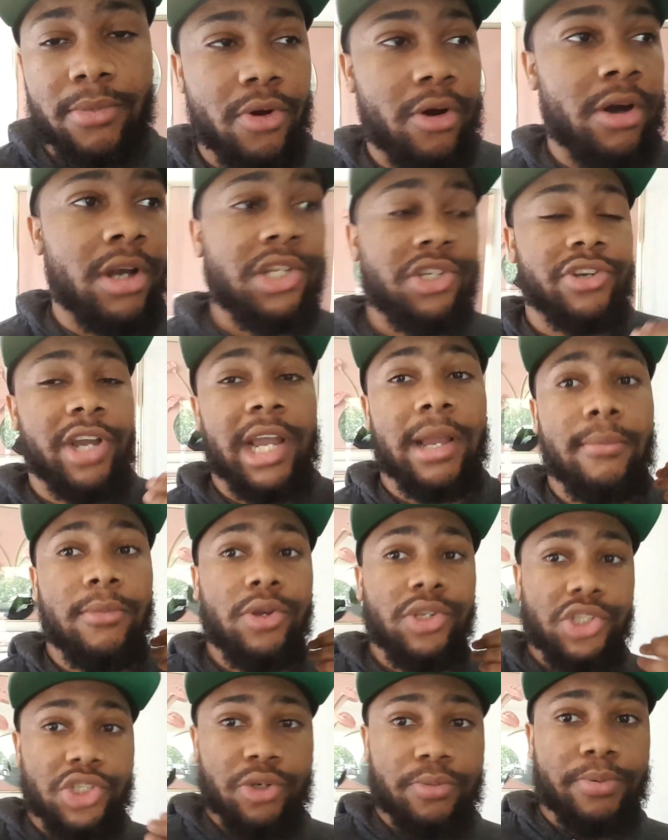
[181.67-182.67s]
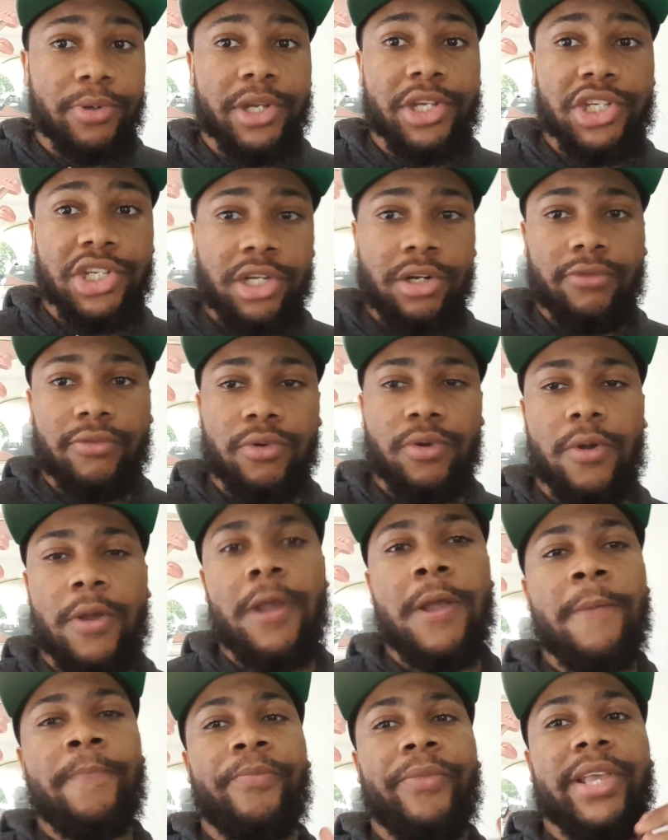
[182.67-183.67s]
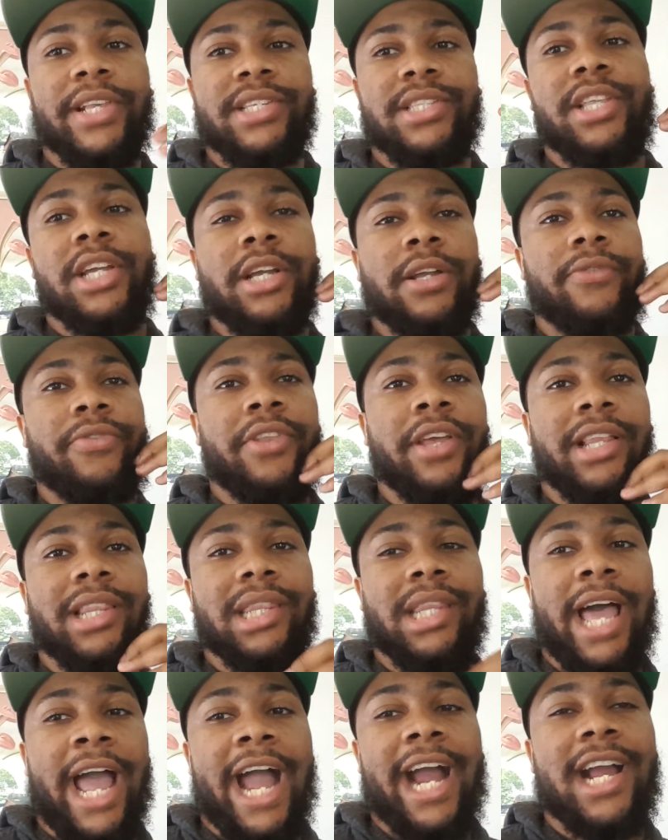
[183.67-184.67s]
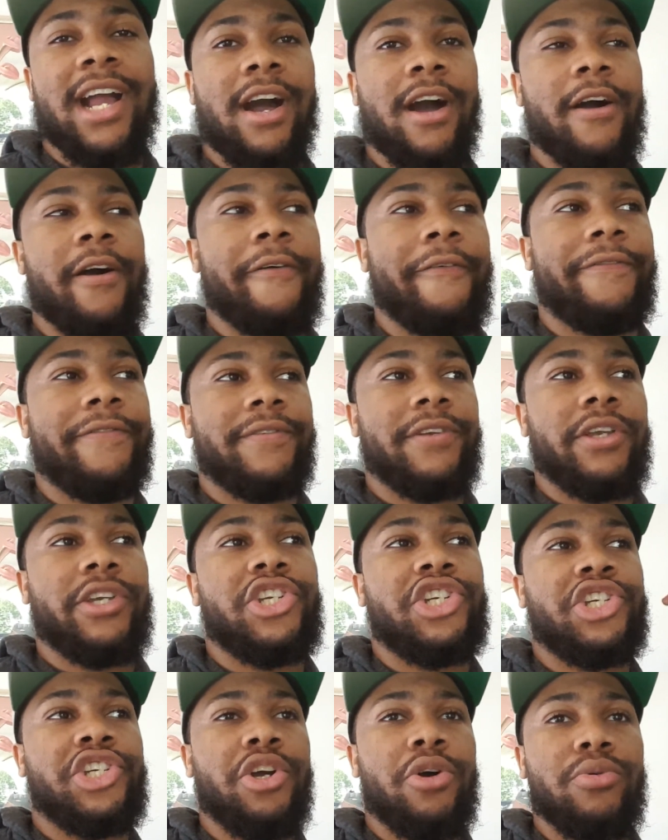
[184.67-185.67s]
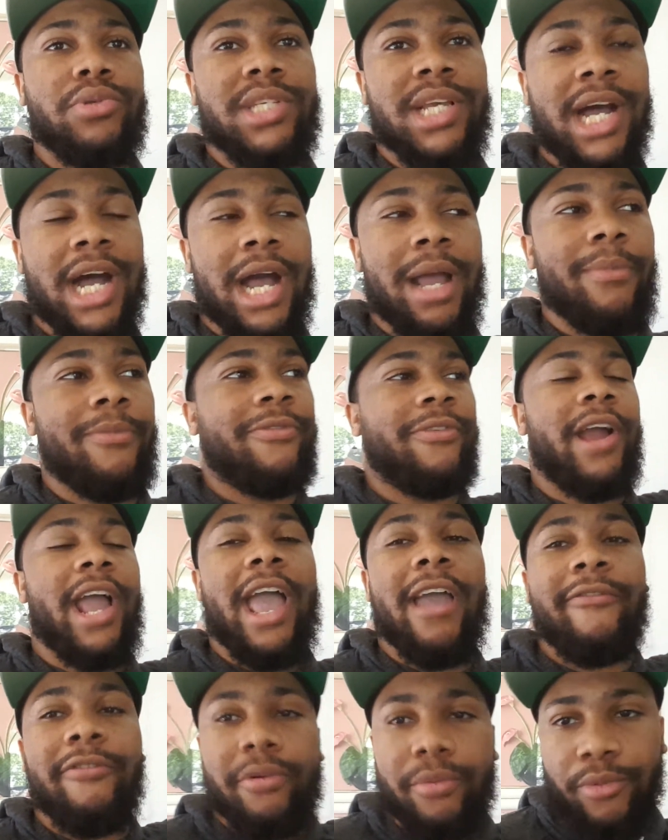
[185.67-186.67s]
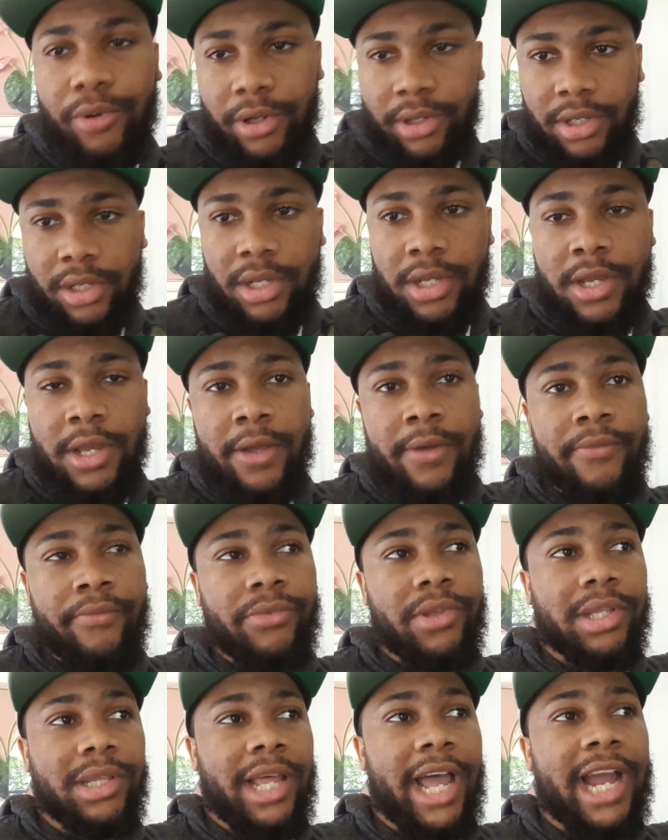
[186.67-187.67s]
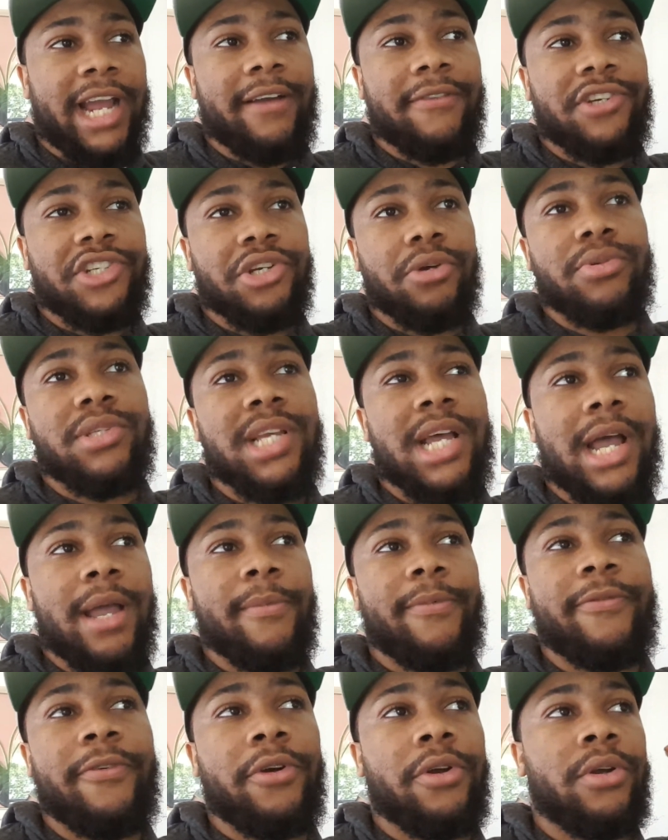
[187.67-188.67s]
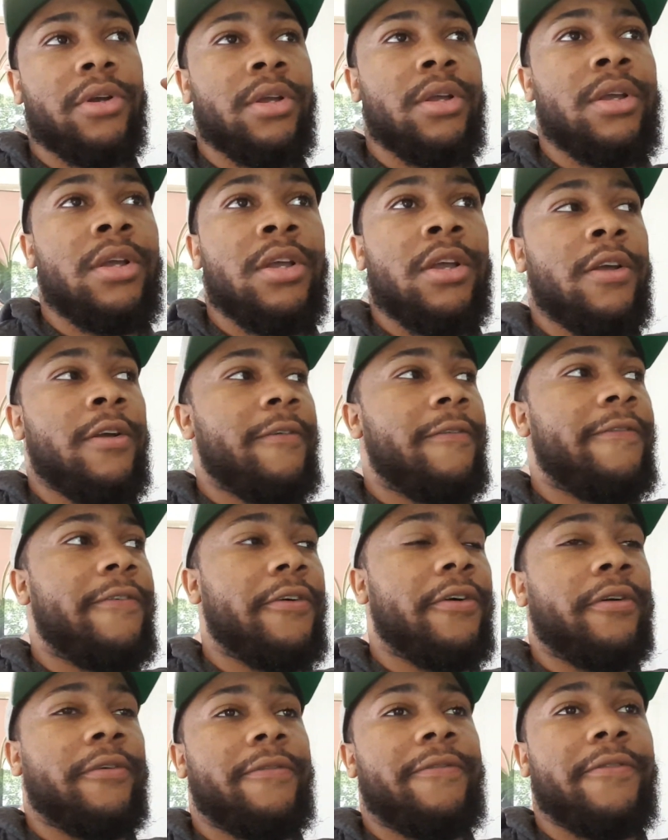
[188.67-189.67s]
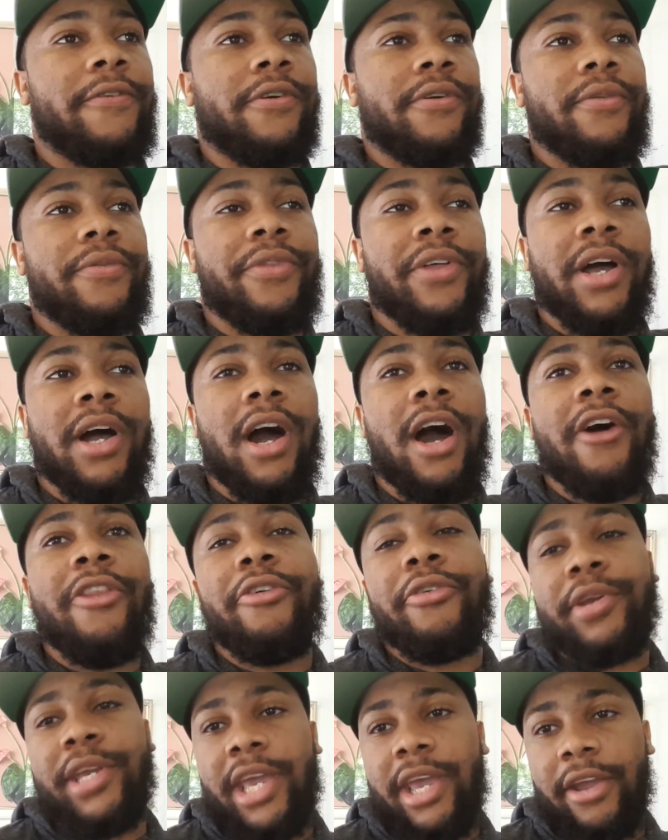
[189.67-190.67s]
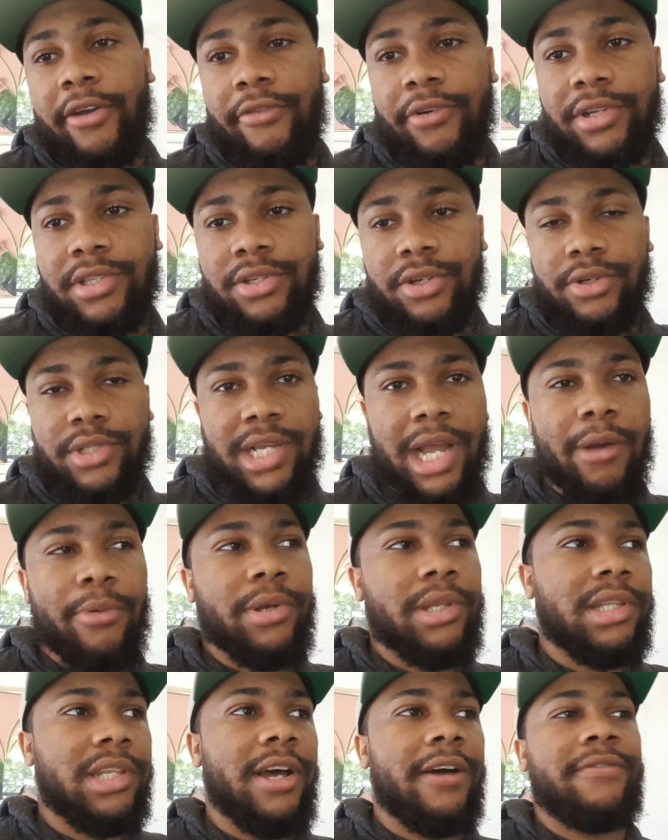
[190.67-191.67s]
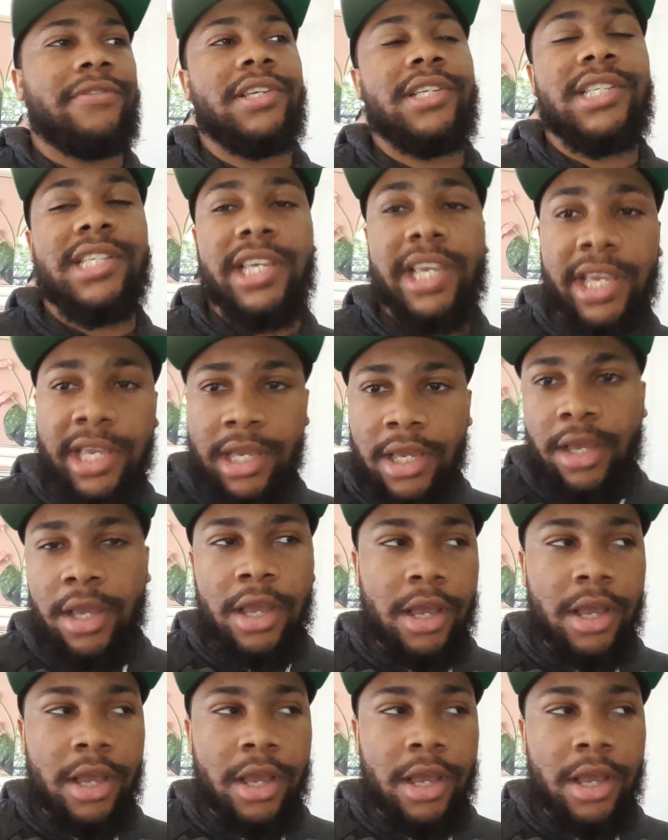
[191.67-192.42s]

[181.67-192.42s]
Ball and Dragon Ball Super in general is the lack of showtime for everyone. The lack of showtime for the other characters. I would love to see,